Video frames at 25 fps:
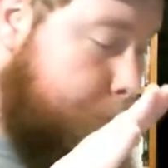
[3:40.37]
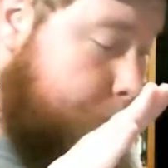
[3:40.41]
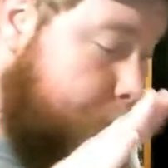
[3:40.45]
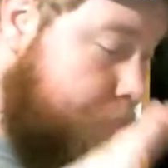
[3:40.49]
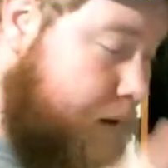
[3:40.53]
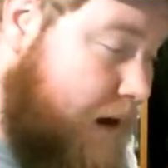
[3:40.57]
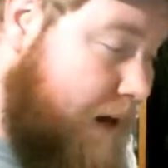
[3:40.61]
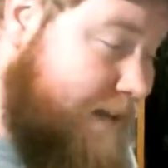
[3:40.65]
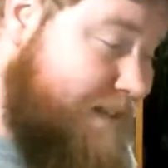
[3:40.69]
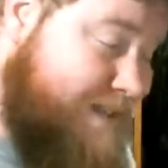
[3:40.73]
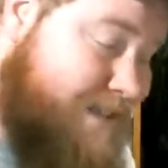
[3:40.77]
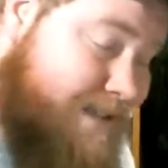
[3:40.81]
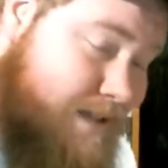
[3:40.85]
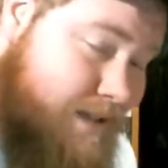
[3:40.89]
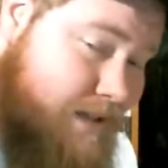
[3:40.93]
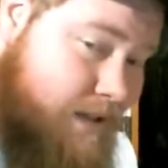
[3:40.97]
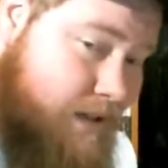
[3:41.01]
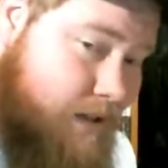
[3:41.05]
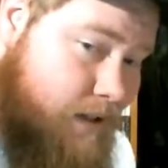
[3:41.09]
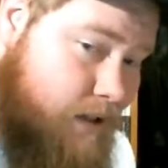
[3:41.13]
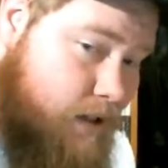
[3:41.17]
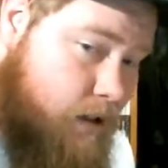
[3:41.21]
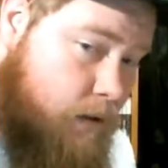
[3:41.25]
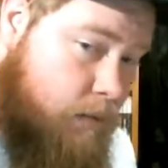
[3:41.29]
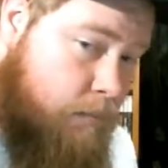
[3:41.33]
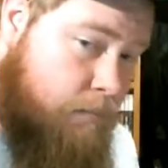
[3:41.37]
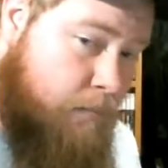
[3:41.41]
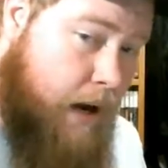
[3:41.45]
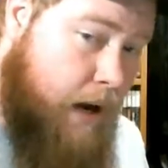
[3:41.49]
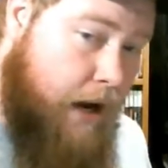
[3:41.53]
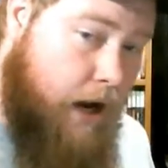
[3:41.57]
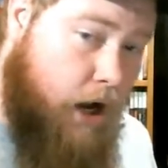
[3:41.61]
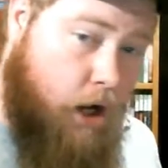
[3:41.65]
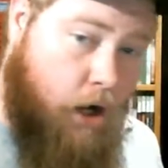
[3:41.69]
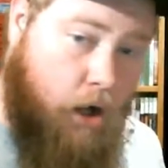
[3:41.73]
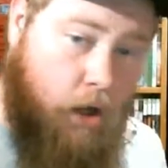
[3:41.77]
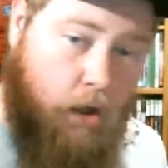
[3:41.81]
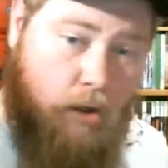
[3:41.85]
But
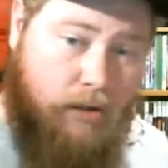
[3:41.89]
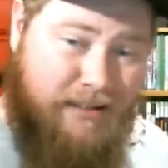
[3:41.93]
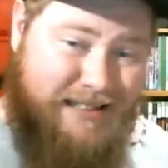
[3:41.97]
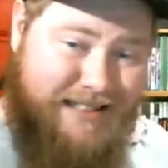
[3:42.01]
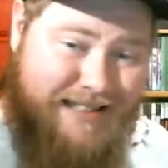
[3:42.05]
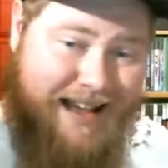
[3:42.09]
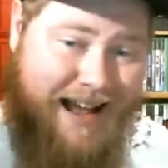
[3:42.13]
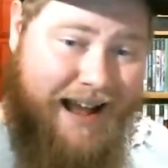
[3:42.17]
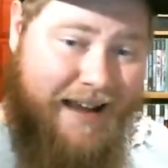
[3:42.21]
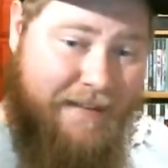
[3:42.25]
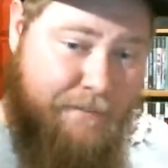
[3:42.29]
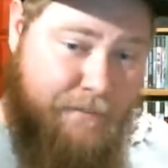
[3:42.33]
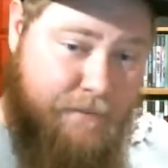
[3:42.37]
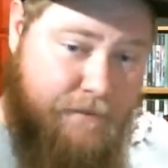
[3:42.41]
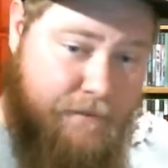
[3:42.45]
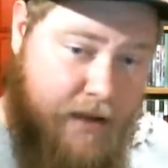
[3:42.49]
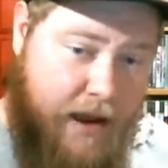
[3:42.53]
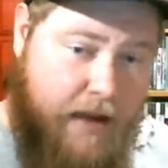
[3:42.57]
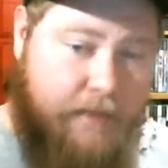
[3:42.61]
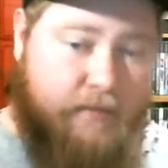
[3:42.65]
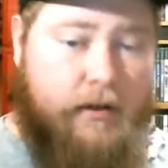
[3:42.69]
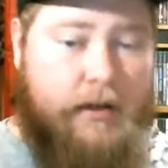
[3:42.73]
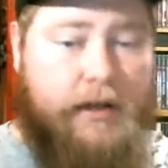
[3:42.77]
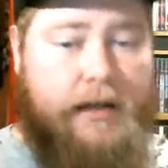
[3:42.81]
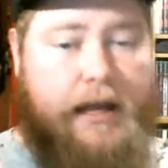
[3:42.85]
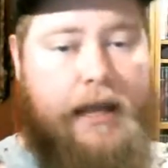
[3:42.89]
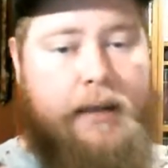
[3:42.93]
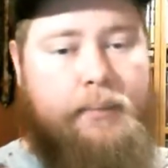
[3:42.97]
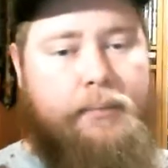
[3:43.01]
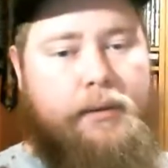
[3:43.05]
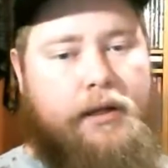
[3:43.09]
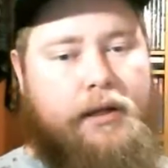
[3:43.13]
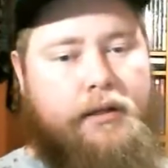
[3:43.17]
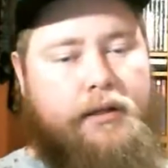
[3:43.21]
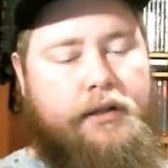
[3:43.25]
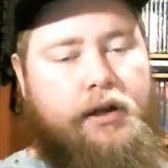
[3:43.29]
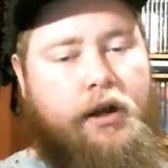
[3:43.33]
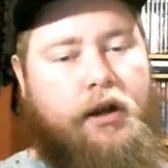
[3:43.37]
my all-time favorite game he
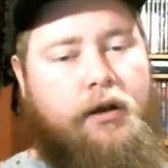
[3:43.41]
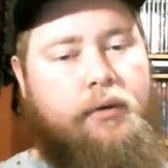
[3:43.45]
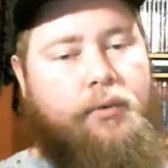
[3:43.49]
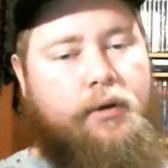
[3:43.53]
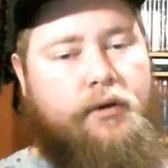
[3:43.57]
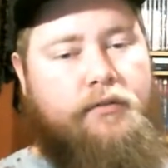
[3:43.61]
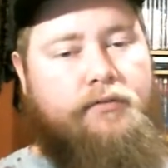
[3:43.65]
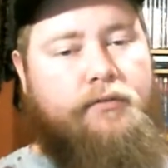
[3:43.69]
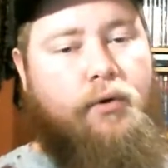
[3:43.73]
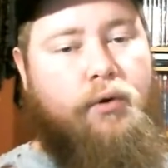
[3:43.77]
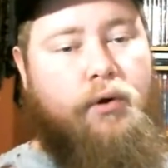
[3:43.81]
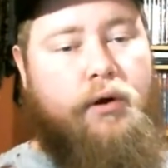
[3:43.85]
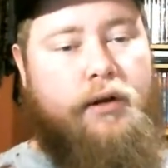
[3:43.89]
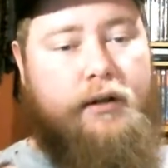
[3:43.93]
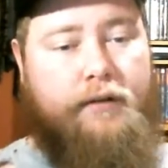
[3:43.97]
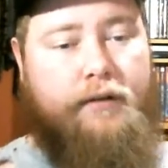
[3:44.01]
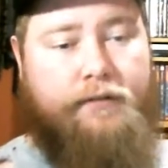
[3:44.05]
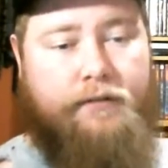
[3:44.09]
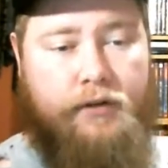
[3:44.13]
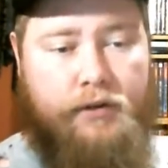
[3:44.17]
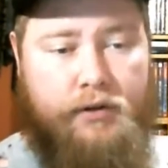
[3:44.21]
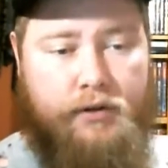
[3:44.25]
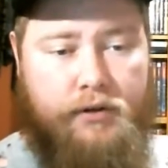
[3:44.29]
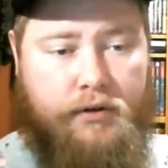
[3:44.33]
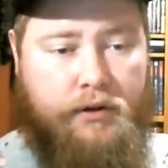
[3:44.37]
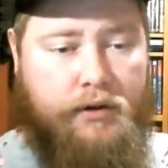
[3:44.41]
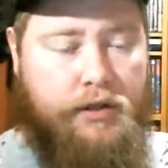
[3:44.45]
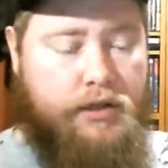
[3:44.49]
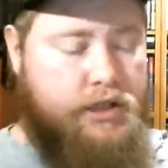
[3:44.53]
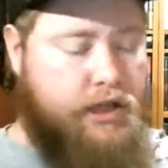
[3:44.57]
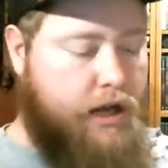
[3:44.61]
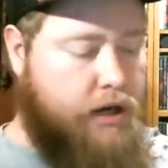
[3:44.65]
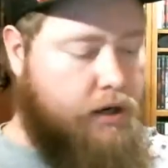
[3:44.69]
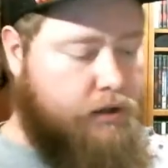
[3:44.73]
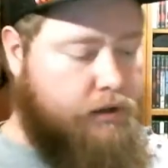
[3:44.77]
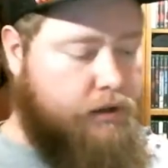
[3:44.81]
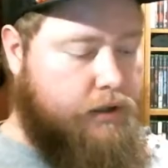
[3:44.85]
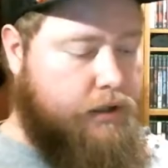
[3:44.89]
did the artwork for, and if you're new to the
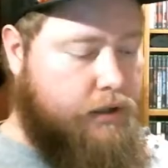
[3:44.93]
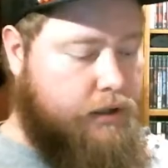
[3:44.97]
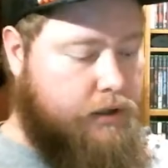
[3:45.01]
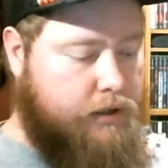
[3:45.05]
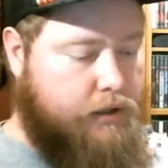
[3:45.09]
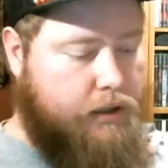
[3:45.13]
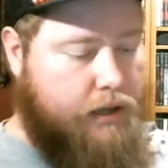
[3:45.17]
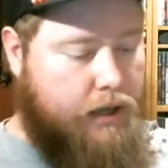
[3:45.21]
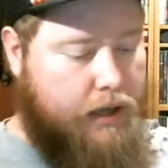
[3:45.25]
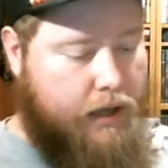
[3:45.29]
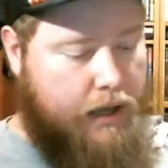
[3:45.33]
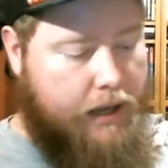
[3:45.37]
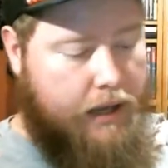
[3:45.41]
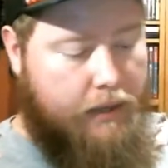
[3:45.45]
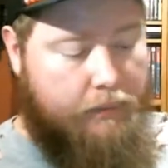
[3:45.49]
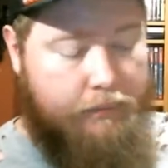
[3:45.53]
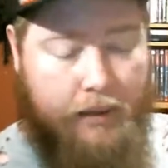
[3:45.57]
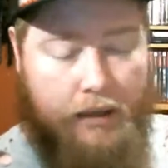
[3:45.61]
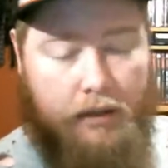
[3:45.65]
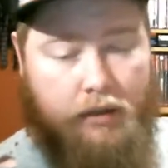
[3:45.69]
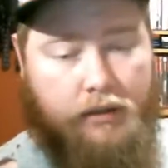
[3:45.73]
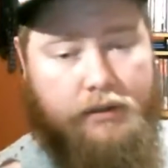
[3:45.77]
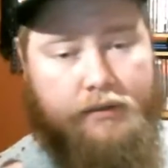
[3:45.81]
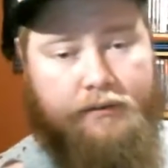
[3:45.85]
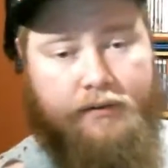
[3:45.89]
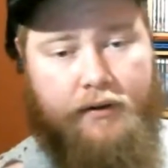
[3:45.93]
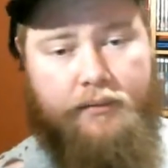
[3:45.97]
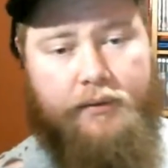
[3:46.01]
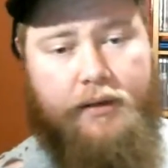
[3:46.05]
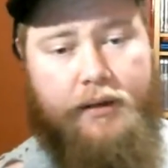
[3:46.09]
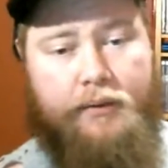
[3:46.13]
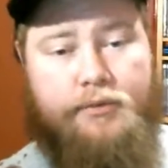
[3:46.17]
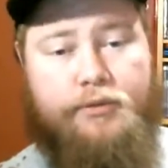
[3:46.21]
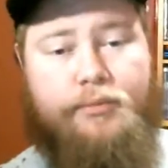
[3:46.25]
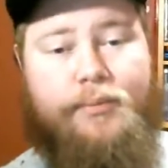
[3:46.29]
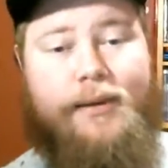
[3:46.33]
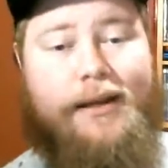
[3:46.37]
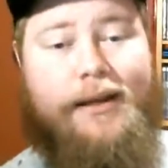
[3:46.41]
channel, then my all-time favorite
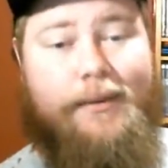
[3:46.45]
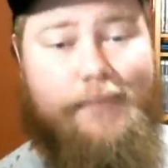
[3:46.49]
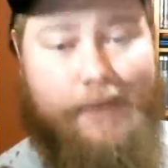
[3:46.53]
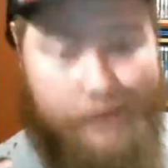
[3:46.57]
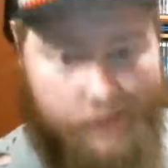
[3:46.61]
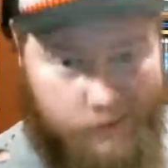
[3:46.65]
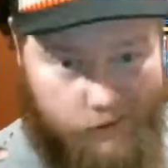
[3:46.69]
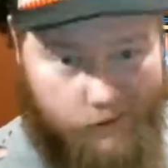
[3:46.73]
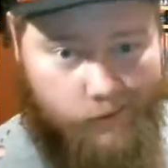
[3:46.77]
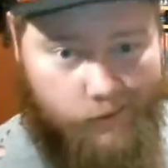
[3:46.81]
game is MegaMan 2.